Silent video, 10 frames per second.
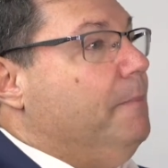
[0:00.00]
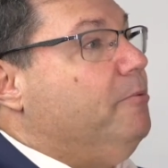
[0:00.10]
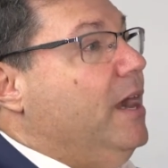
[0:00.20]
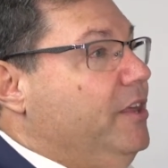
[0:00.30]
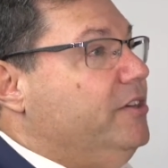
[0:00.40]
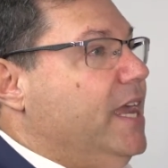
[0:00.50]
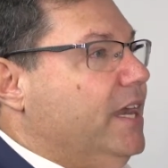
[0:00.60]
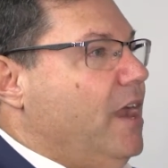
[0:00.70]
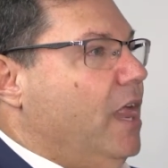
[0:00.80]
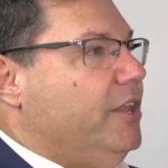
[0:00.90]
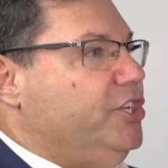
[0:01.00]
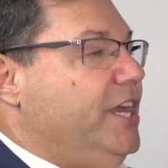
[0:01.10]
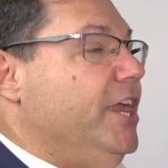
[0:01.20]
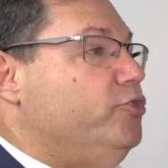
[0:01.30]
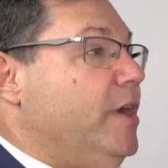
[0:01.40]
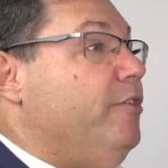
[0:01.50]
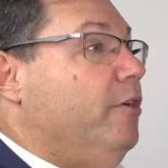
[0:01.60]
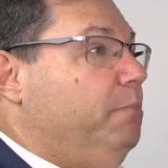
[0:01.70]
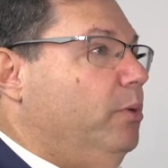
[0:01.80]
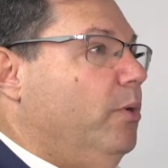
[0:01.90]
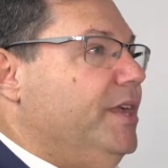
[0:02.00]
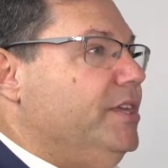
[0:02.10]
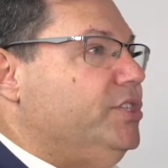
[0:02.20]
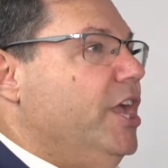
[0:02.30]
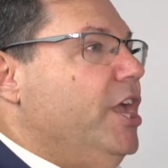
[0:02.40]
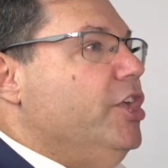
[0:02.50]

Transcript: upgrade their technology and train their employees.